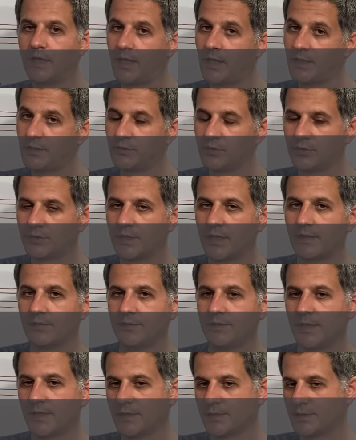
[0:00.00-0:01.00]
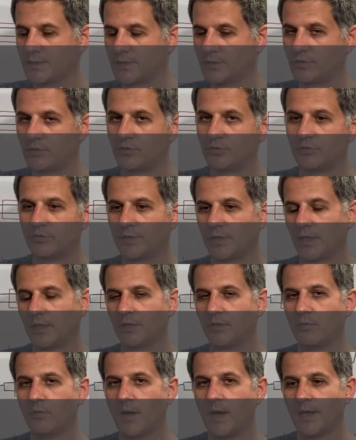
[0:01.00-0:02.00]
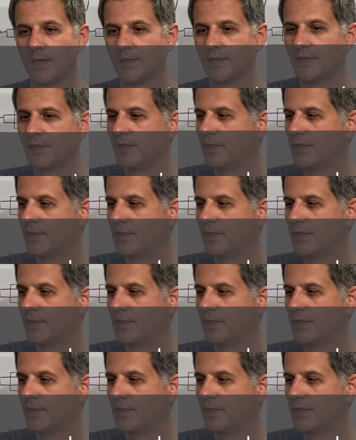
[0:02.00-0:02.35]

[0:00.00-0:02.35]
I don't have the answer to tell you why,